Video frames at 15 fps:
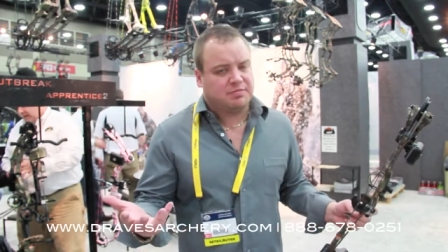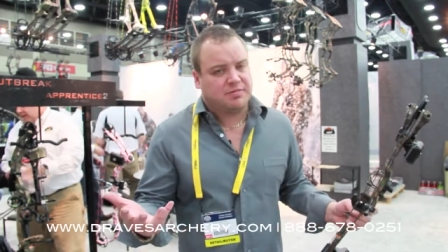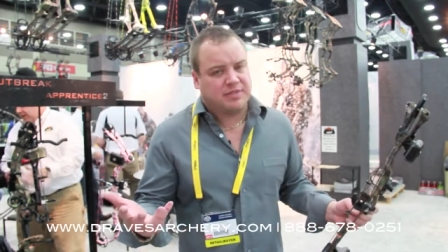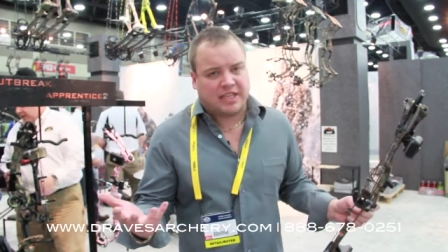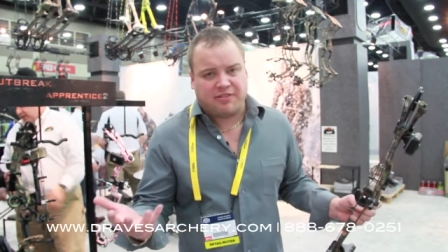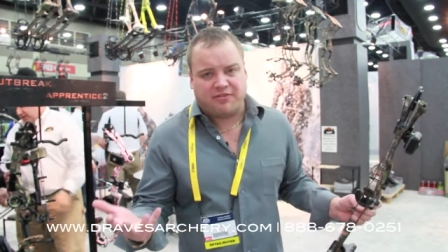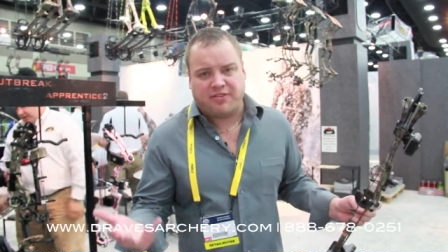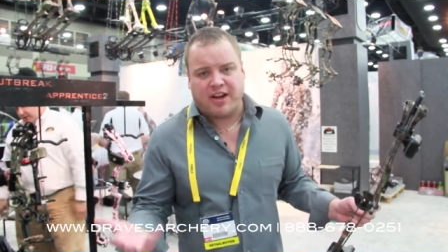
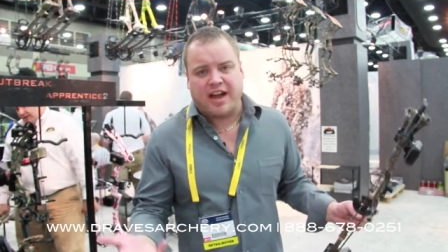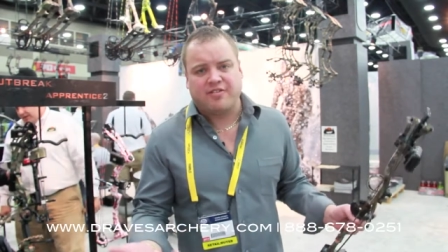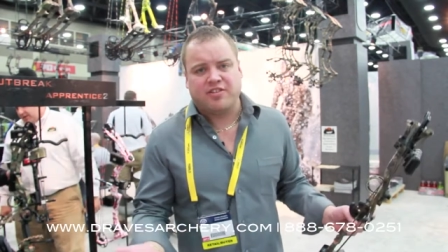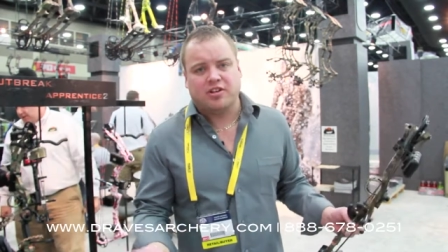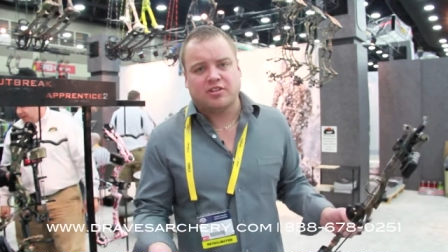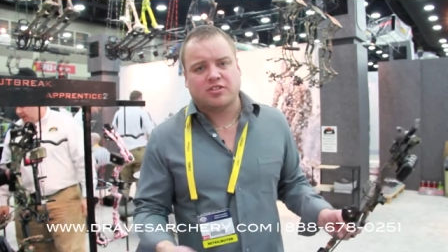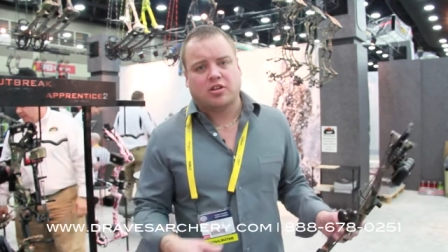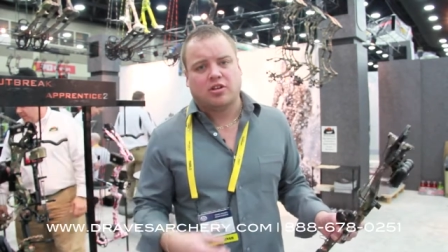say, five
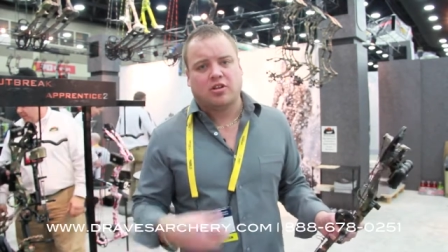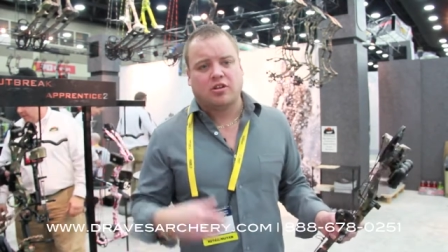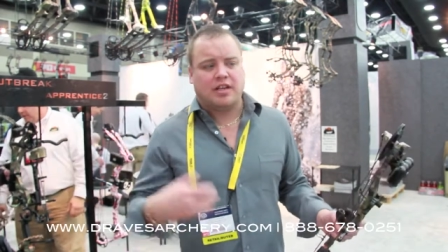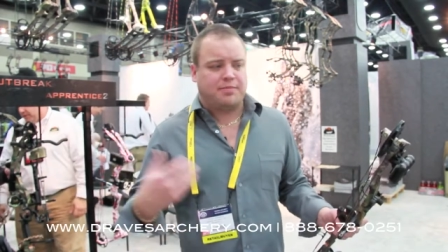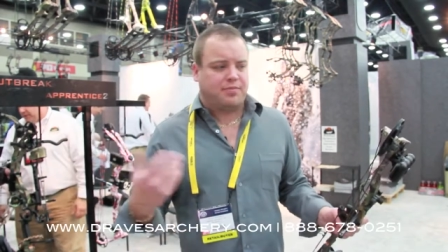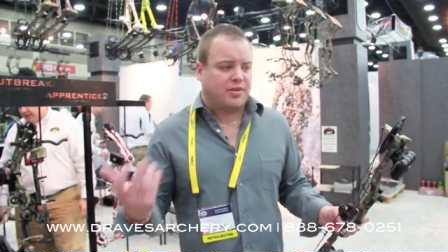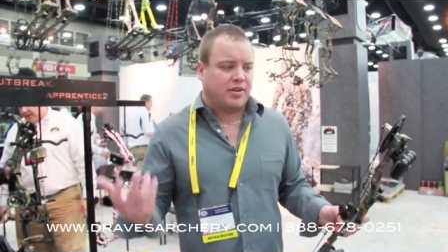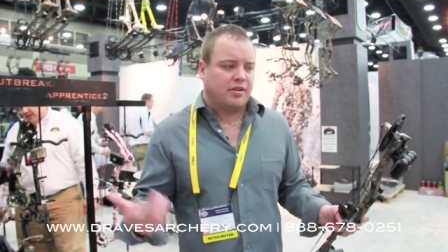years old
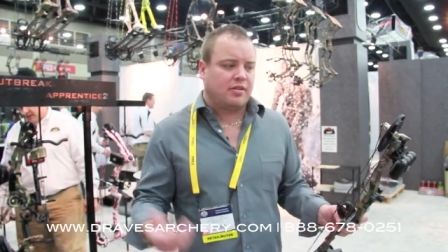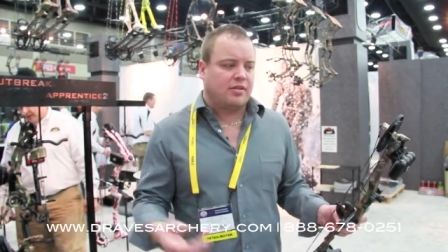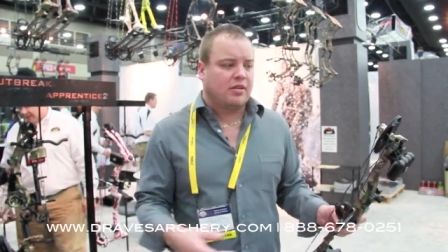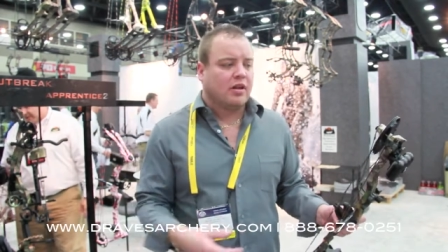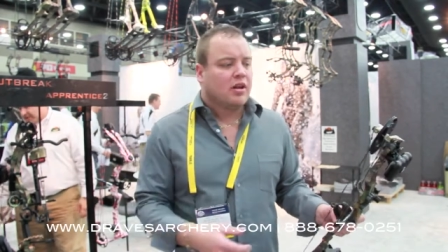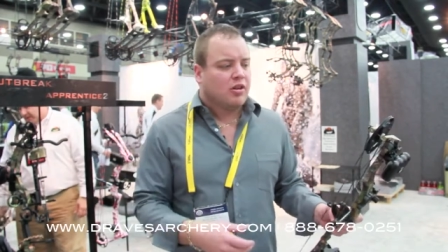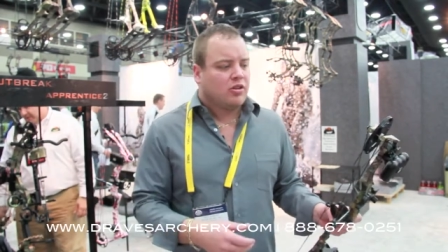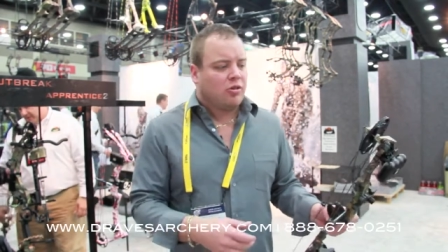up to
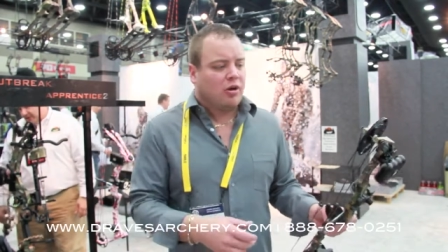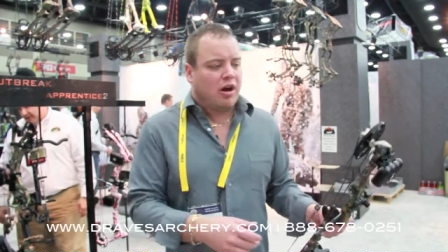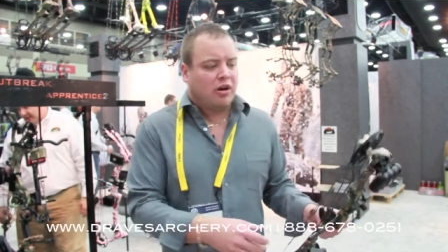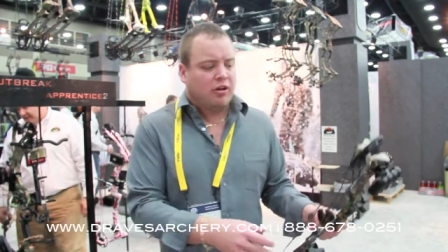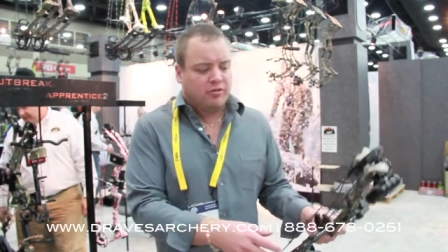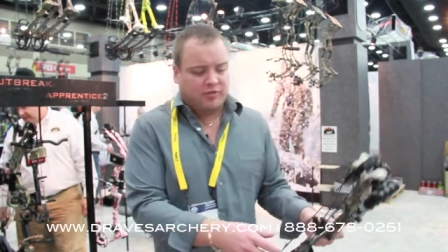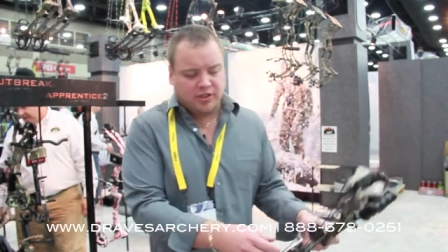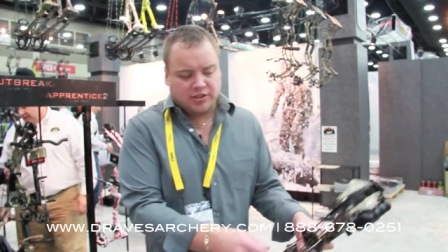
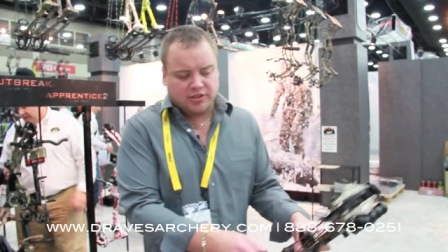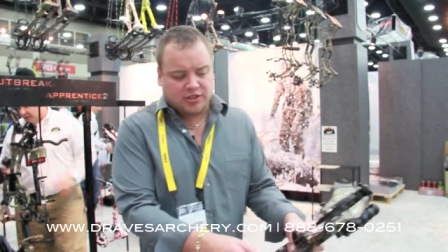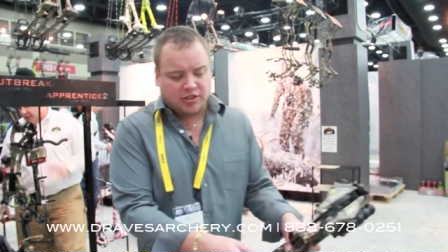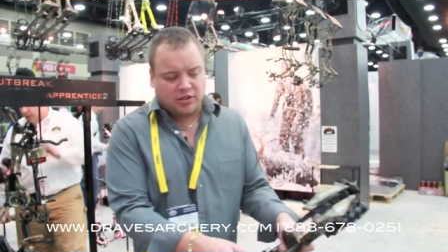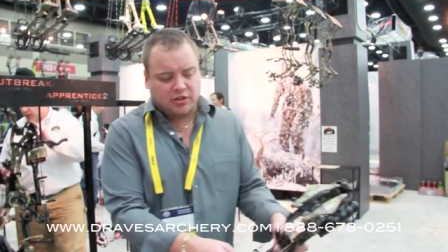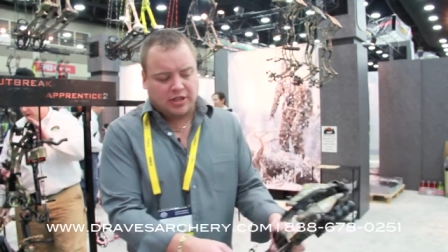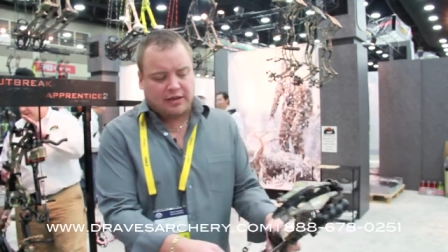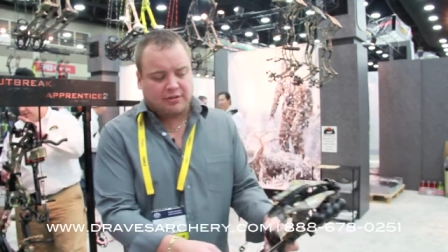twelve years old,